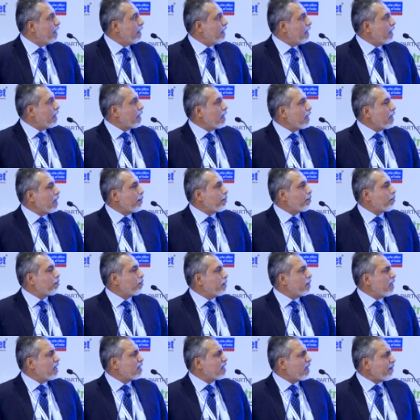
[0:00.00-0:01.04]
Uh,
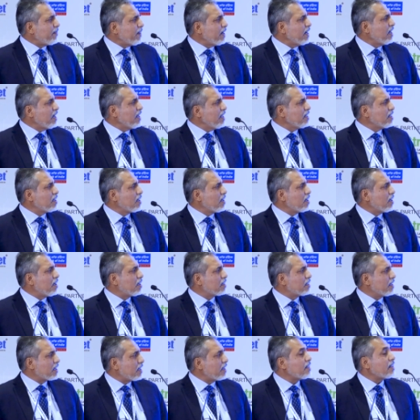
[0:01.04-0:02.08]
definitely, the,
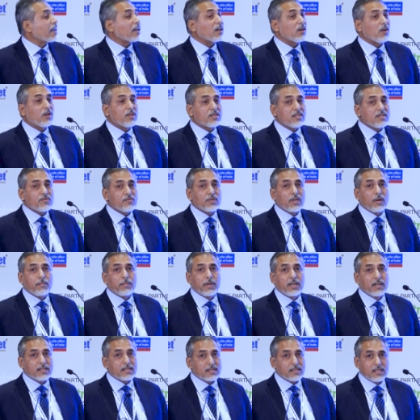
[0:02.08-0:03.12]
there are technologies we have
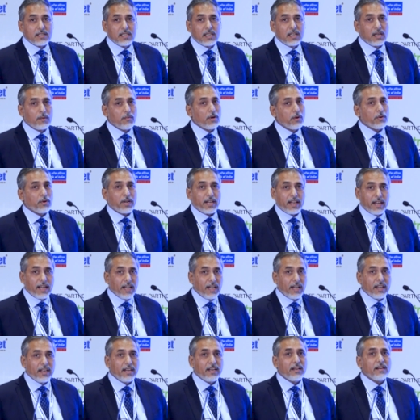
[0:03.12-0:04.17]
been discussing about
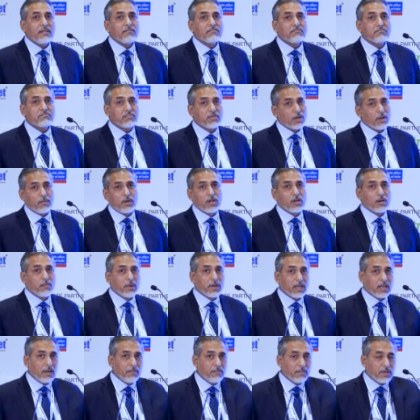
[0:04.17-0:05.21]
AI, probably will
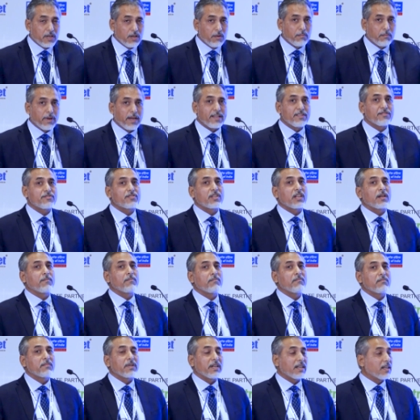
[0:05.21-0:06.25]
become you know,
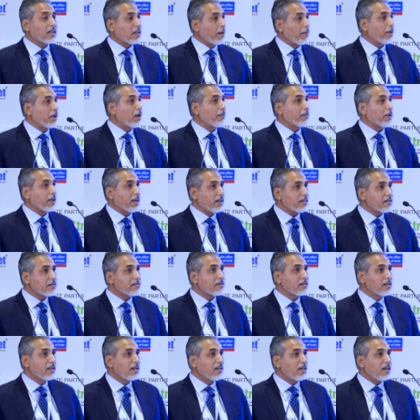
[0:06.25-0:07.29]
mainstream in couple of
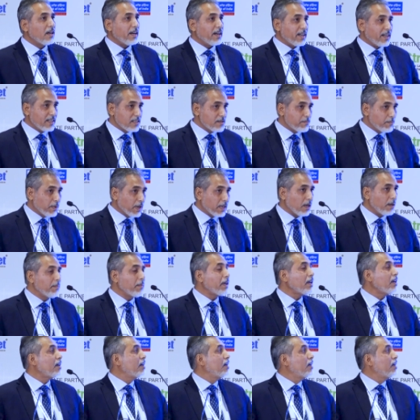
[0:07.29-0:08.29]
years. It is becoming.